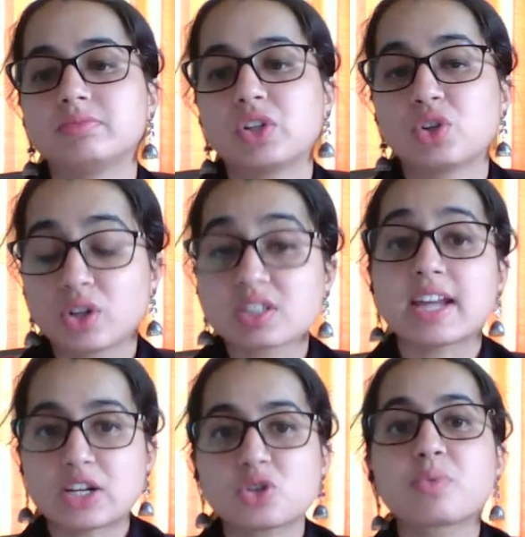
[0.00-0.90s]

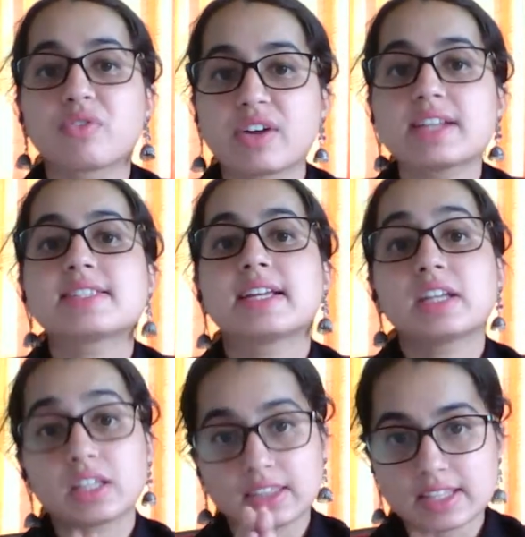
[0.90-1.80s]

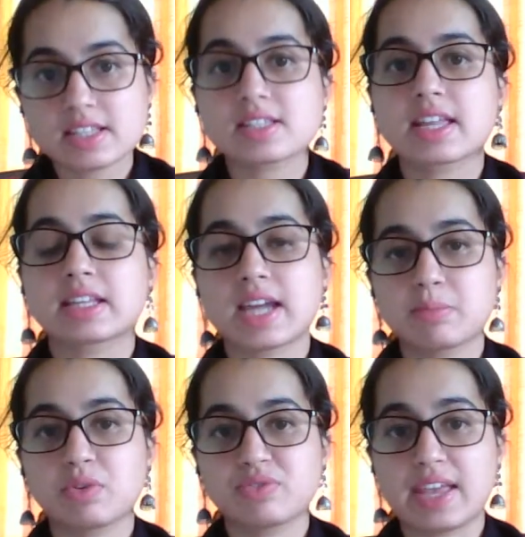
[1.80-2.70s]
that this
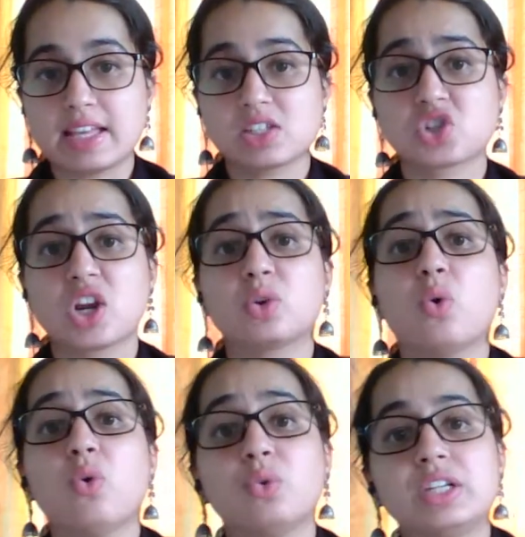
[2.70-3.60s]
type of case shall
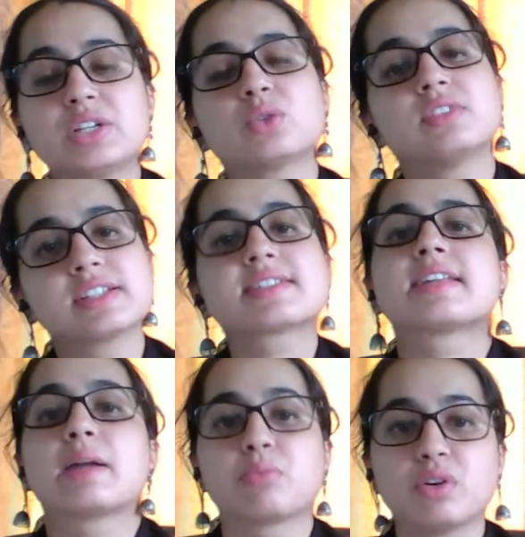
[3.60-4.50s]
go only to this
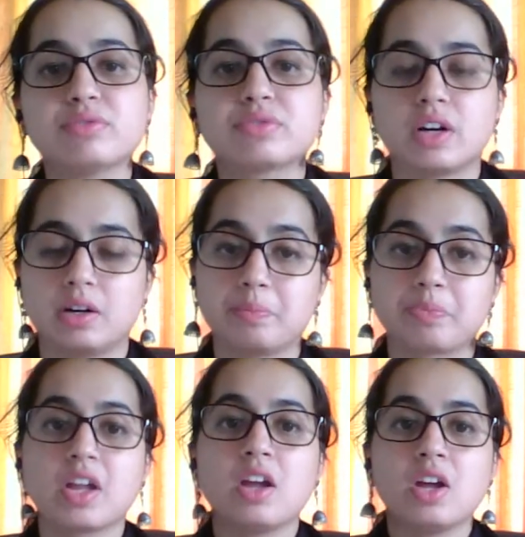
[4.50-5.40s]
type of
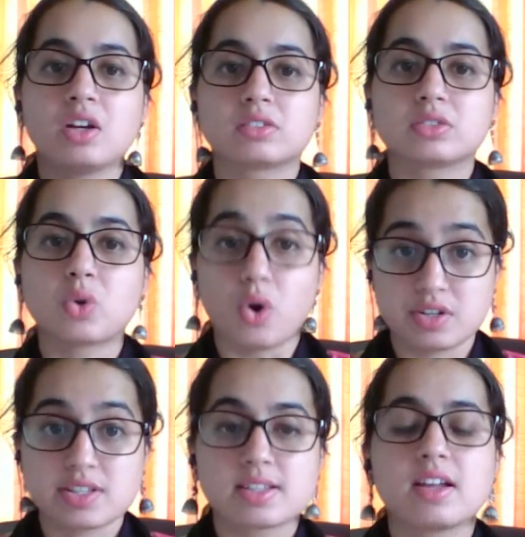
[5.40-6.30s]

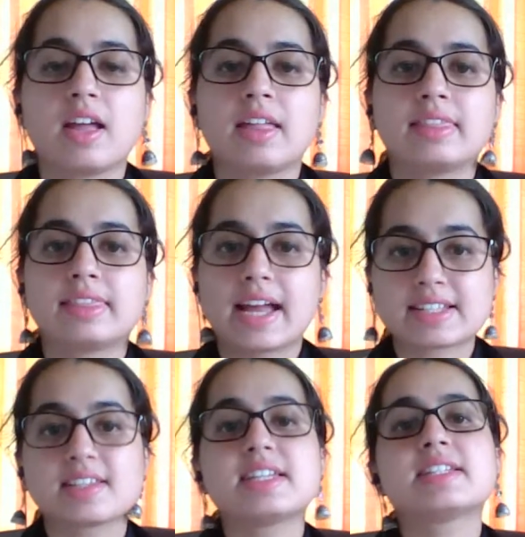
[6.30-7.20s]
courts. That's
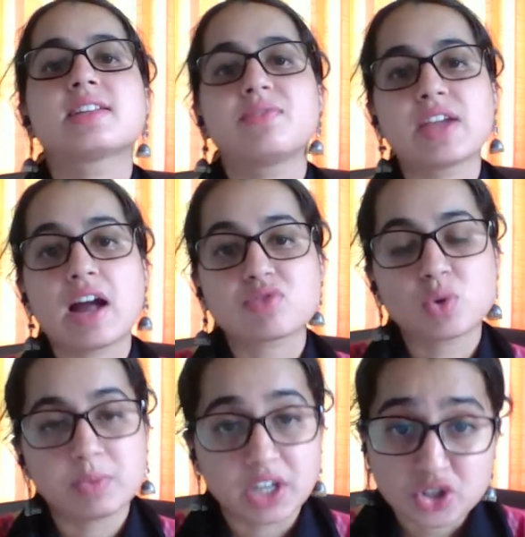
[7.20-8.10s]
the reason we have so
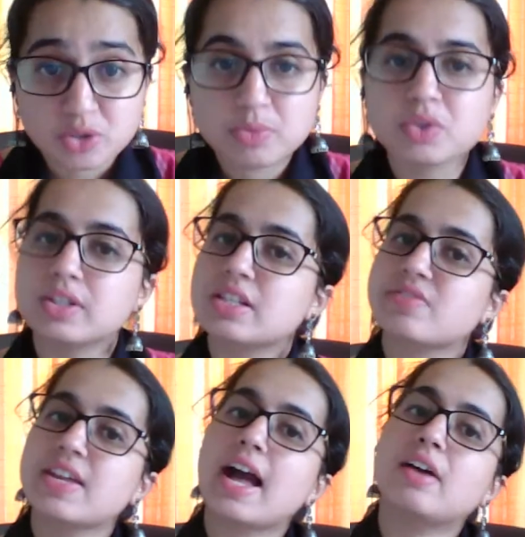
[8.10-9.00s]
many tribunals.
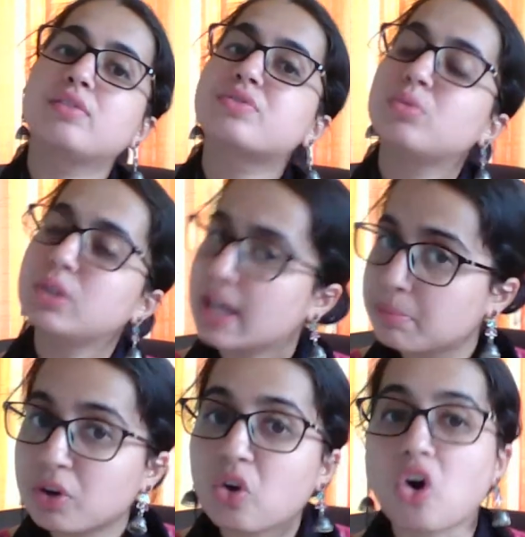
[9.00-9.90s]
We have
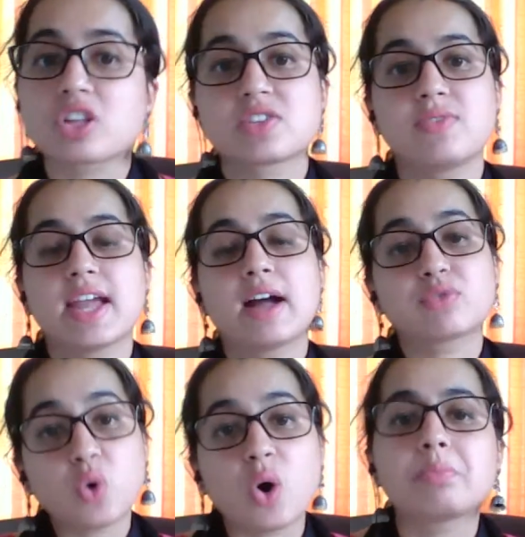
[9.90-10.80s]
labor courts, we
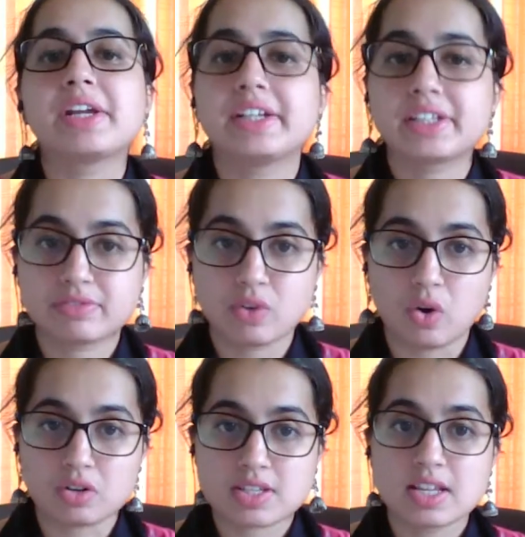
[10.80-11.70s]
have cooperative
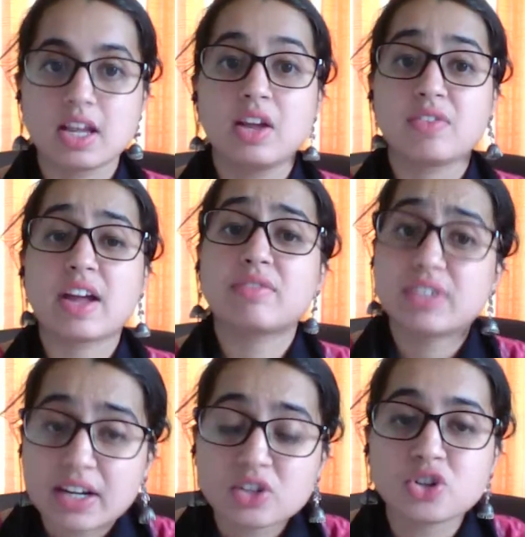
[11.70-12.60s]
courts, we have
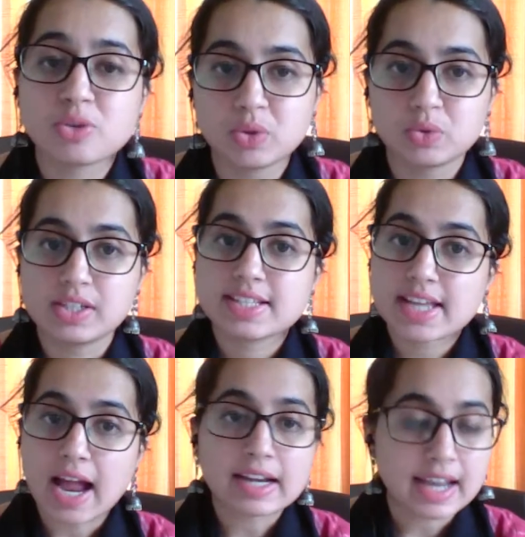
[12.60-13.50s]
debt tribunals,
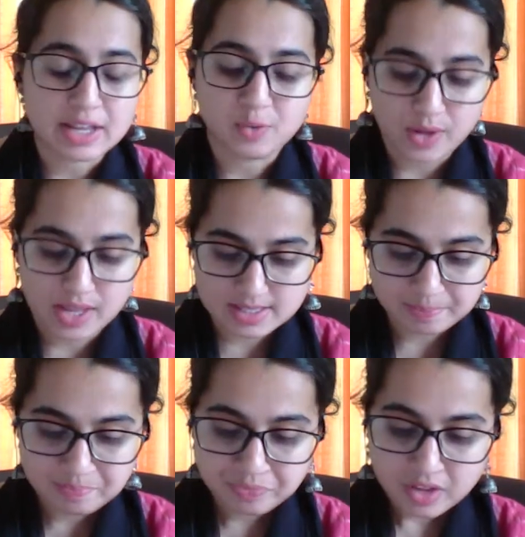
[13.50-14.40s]
and likewise.
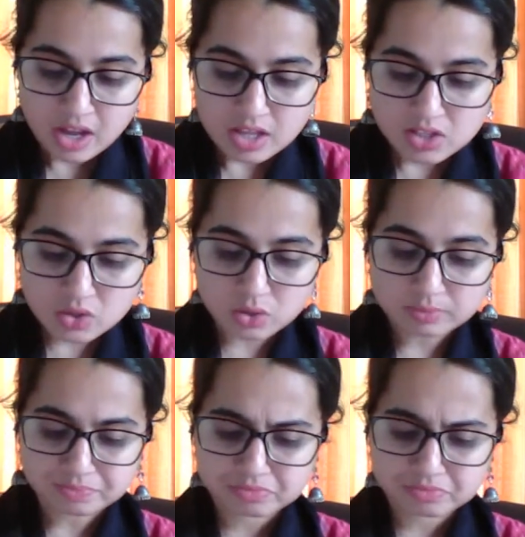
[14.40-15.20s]
So,